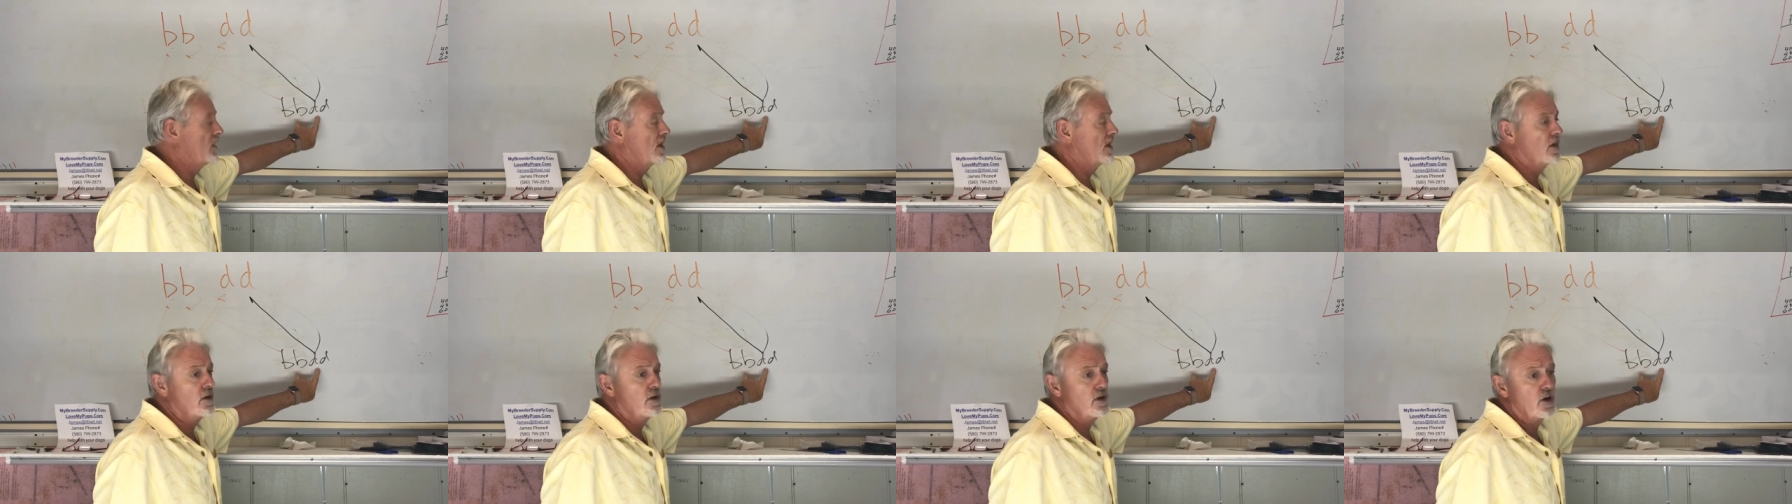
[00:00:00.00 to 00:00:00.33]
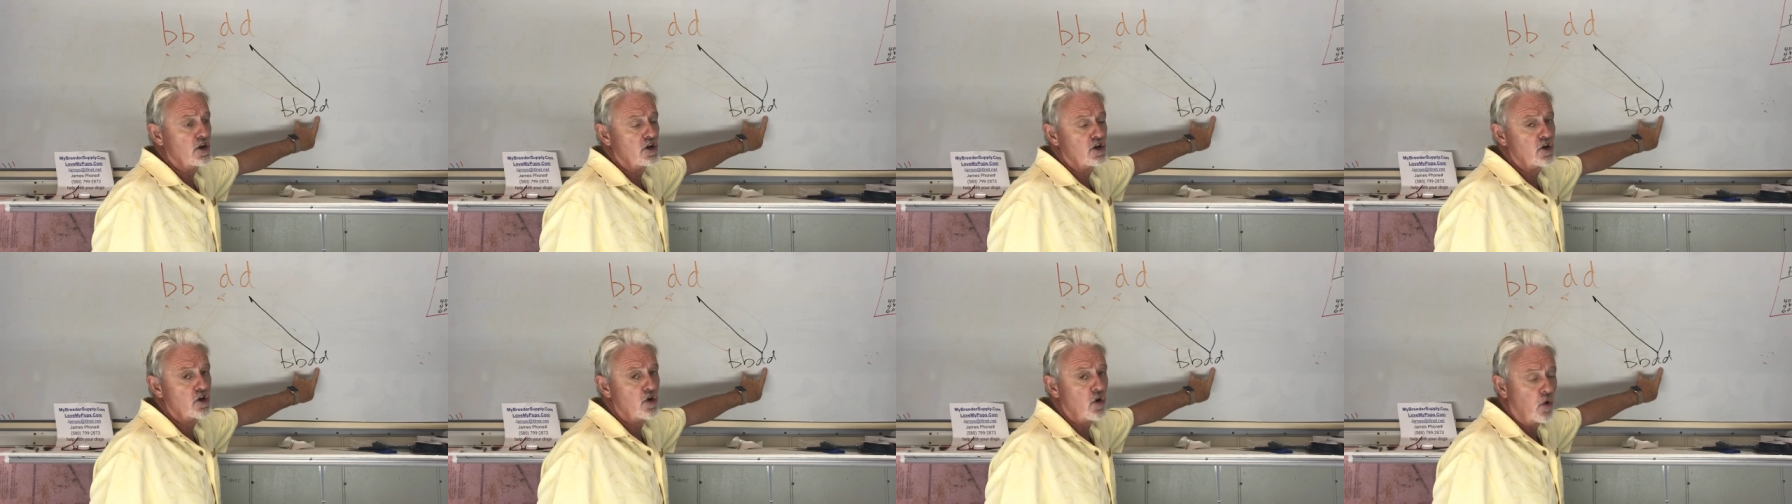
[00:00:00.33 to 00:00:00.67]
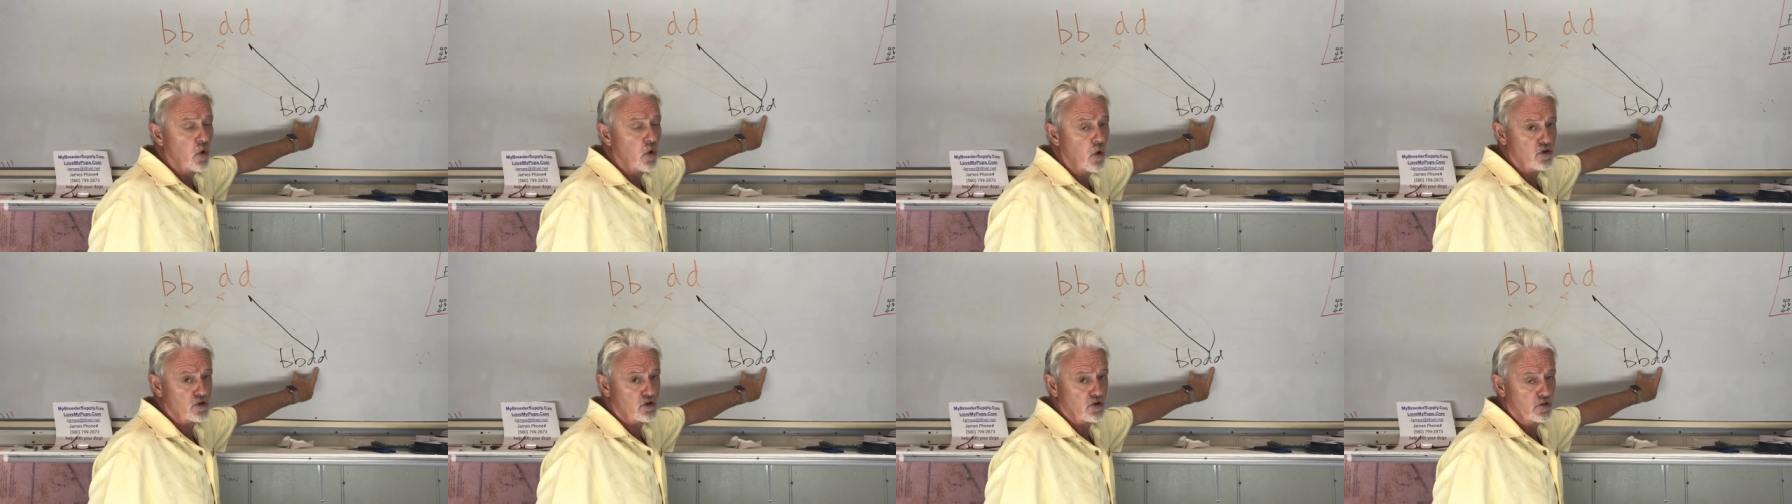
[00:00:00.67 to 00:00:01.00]
then only a
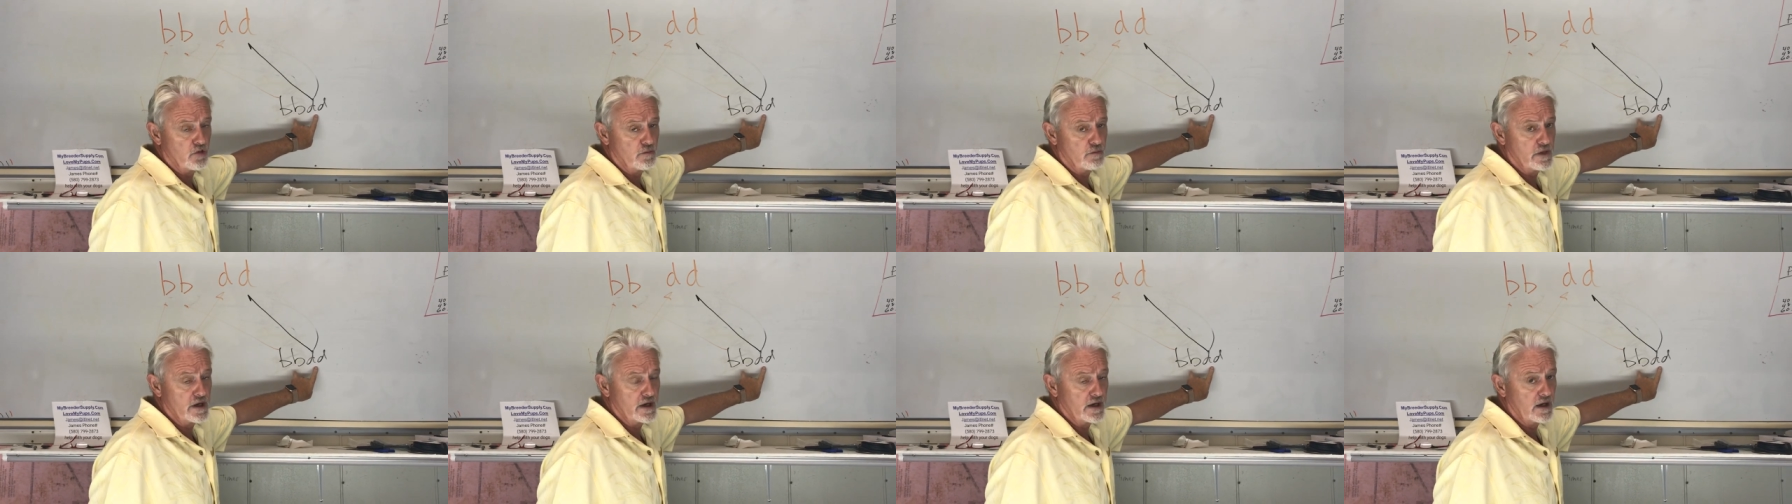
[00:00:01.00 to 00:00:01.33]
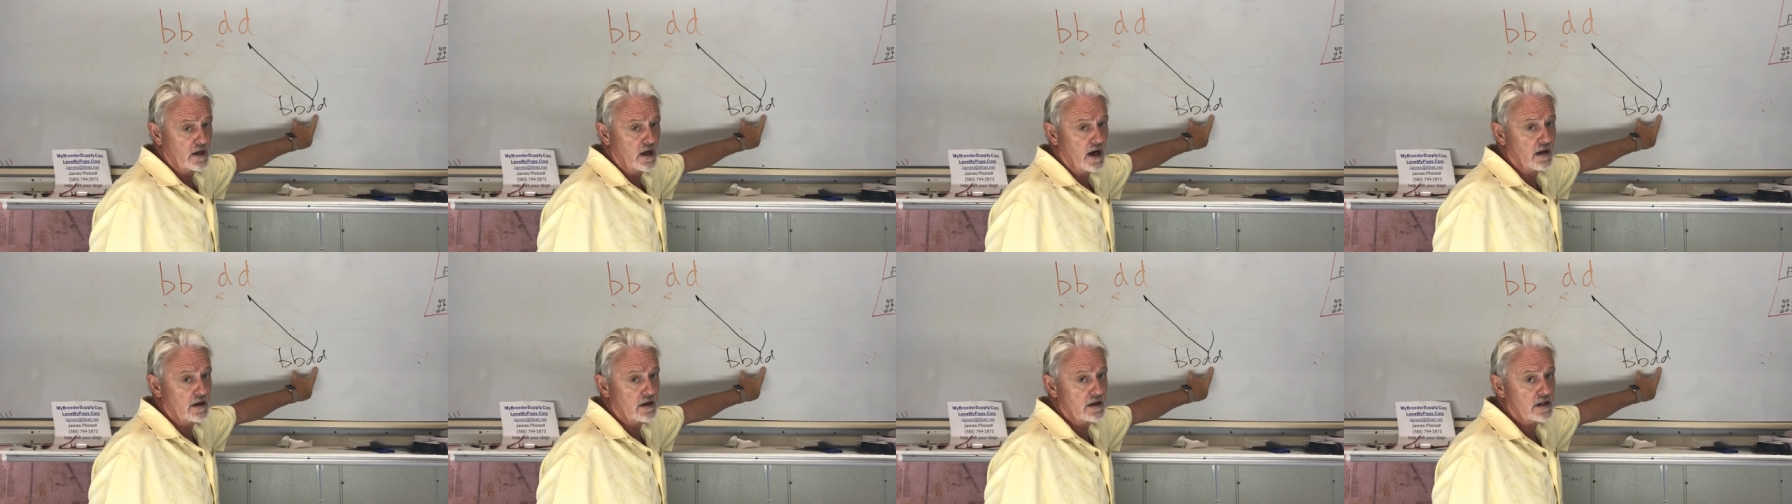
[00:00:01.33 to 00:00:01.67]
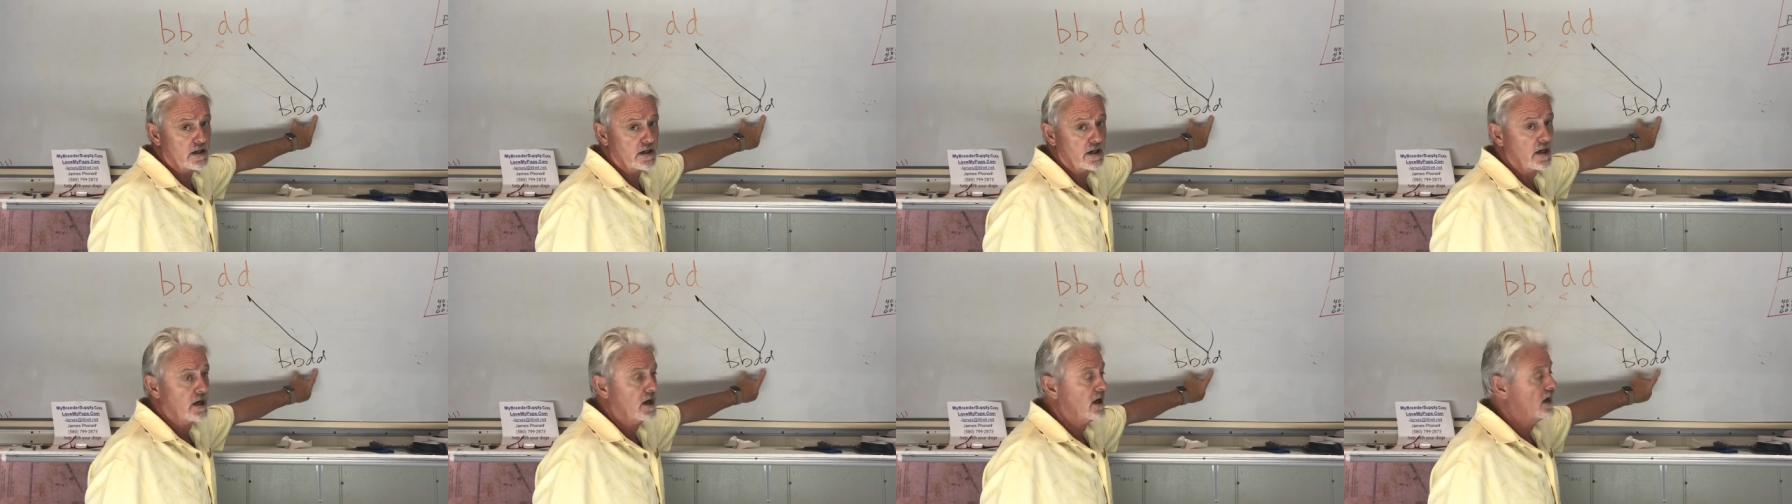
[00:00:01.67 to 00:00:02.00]
quarter of them being
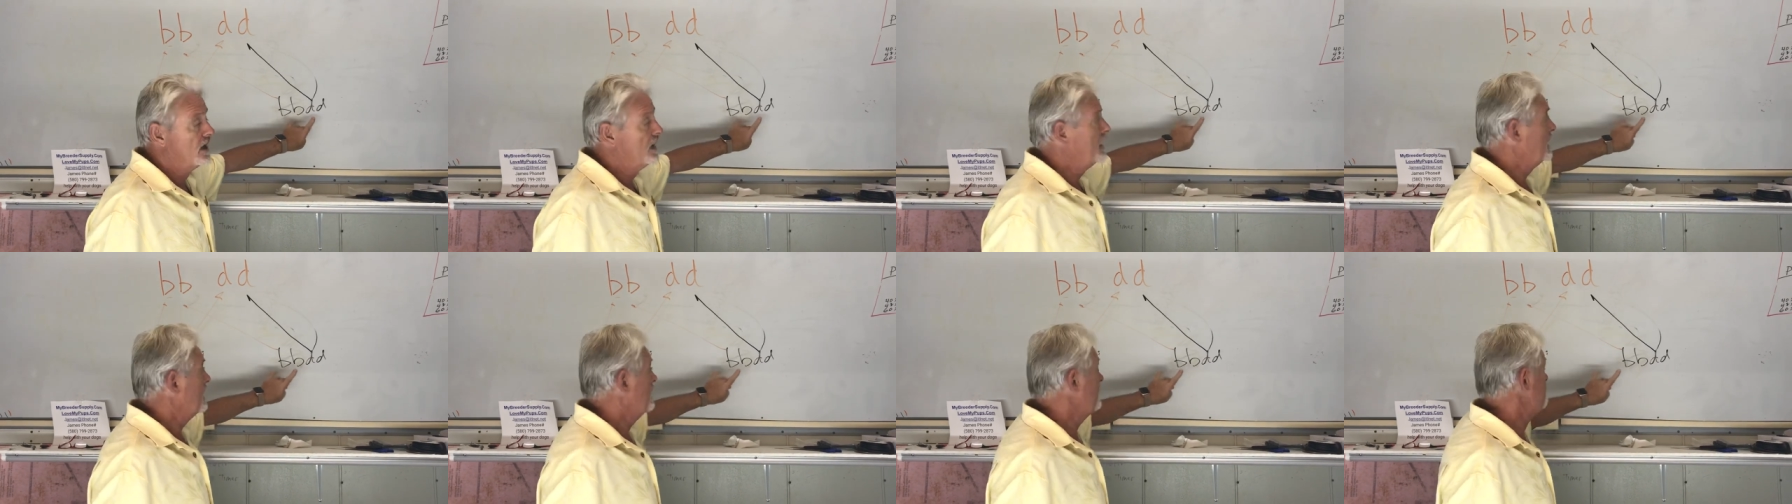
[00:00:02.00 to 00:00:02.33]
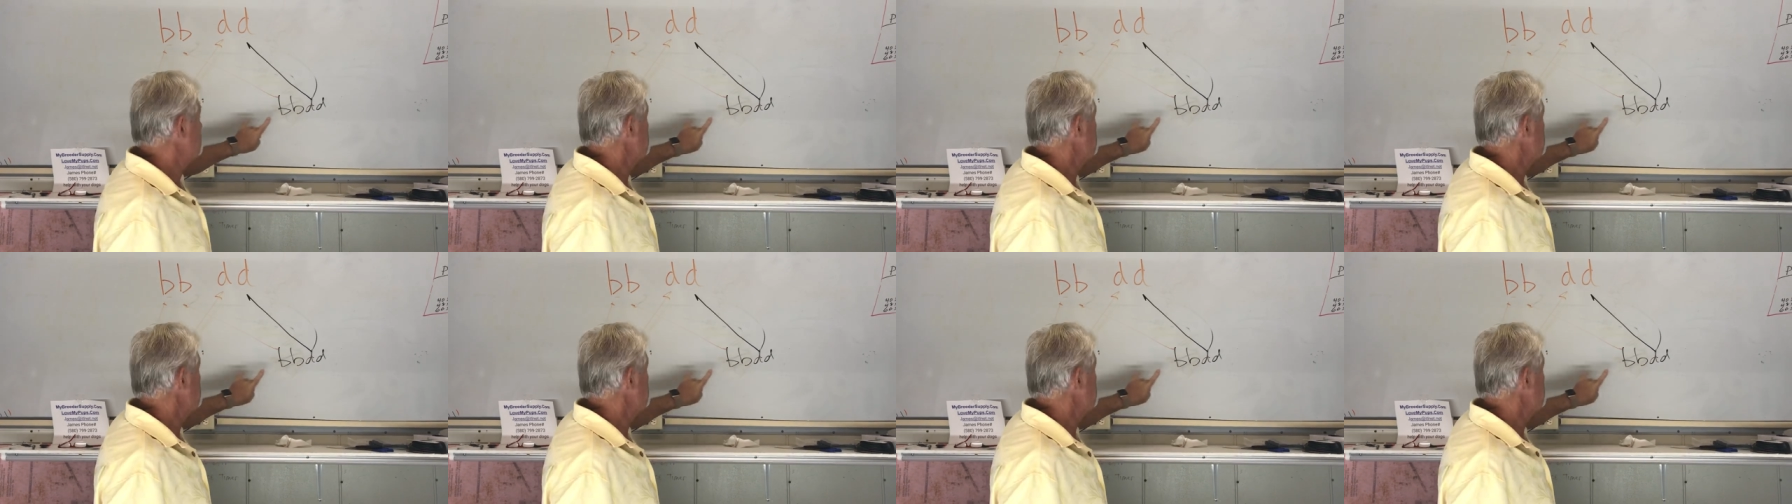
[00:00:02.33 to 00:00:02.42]
lilac. And